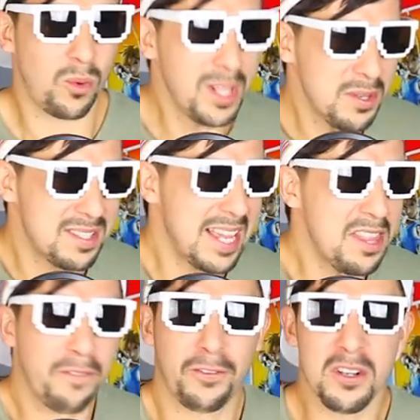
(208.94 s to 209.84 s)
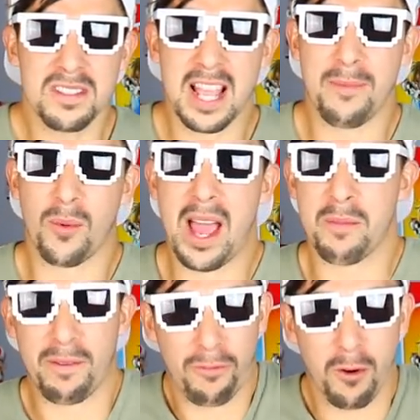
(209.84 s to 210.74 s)
Well, I would say the first time
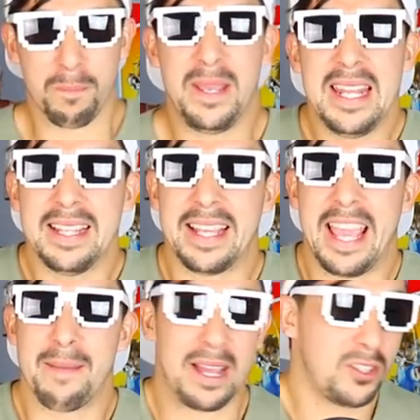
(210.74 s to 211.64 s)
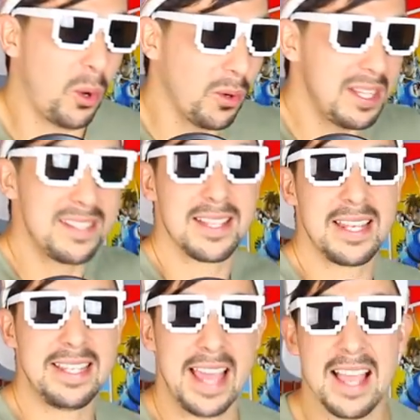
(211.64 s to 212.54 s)
around before beating the game, I totally
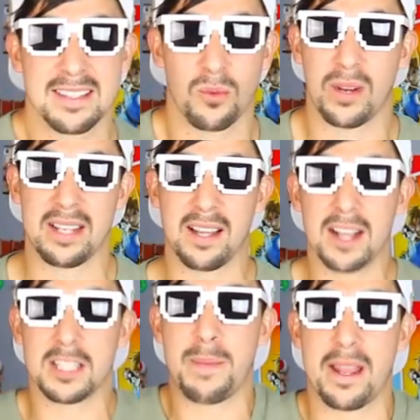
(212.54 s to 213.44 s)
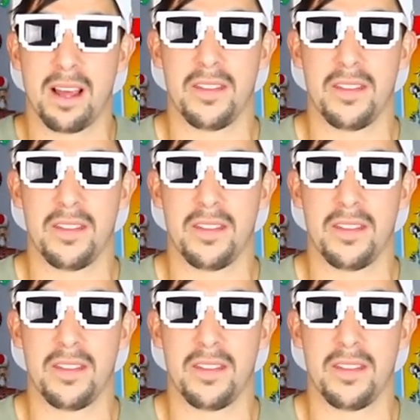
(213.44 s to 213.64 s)
said yes, and when I talked about it